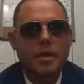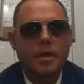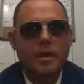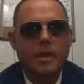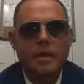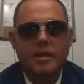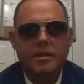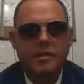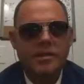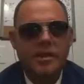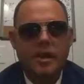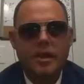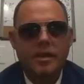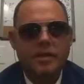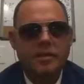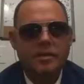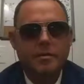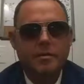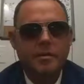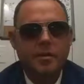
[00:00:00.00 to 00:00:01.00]
he
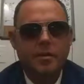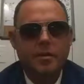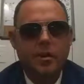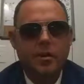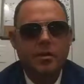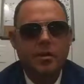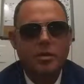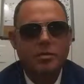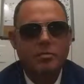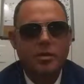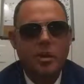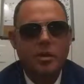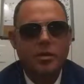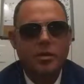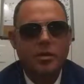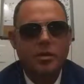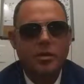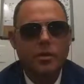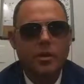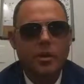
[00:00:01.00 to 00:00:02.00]
decided to totally blow
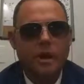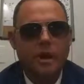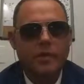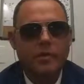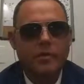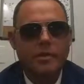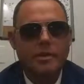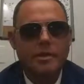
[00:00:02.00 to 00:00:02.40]
the girl off